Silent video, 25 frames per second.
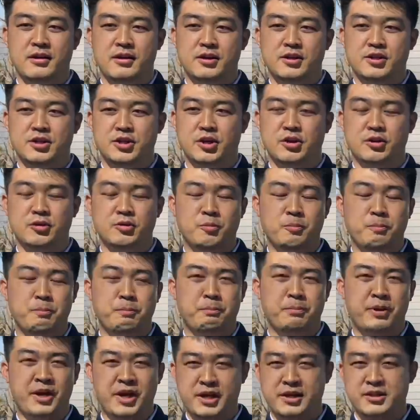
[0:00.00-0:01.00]
So
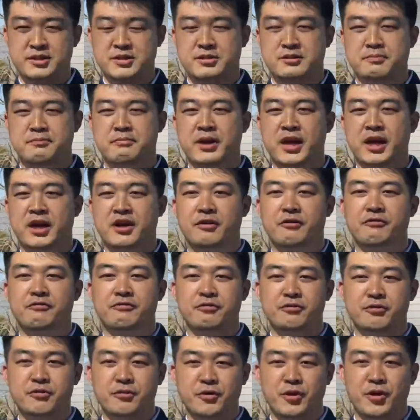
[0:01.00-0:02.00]
please make
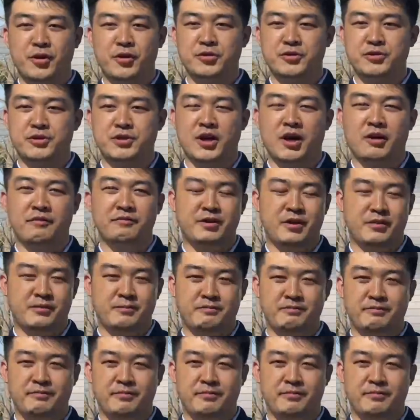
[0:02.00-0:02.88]
full use of them